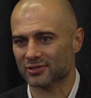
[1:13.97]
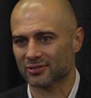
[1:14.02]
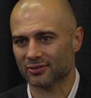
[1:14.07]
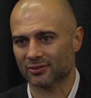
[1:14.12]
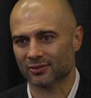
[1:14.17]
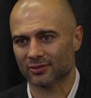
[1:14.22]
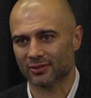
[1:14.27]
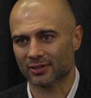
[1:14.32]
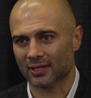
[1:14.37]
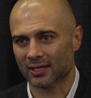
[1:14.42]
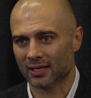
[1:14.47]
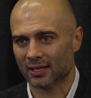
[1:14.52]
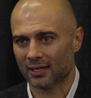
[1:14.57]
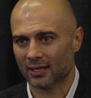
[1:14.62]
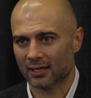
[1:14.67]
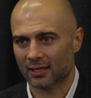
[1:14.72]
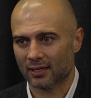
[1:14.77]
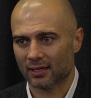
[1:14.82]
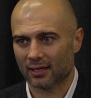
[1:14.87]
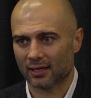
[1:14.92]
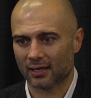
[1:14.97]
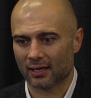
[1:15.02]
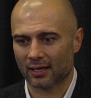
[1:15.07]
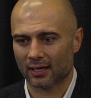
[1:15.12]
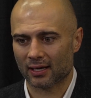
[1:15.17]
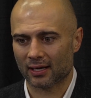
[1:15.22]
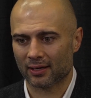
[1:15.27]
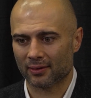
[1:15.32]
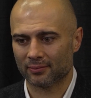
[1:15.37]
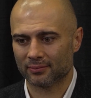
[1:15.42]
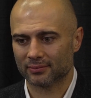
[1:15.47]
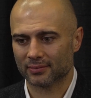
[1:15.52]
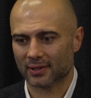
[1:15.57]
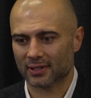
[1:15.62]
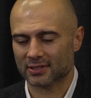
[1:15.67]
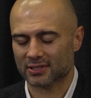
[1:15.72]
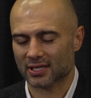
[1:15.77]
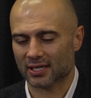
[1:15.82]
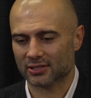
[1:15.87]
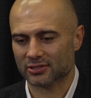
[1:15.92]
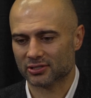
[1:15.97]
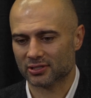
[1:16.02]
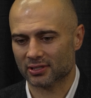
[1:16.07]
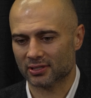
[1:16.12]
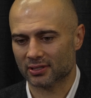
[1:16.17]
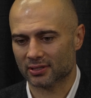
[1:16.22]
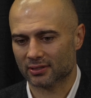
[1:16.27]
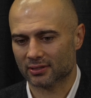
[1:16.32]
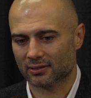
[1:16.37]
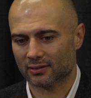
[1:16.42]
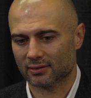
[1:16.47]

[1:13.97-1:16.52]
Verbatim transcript: So um, it's actually,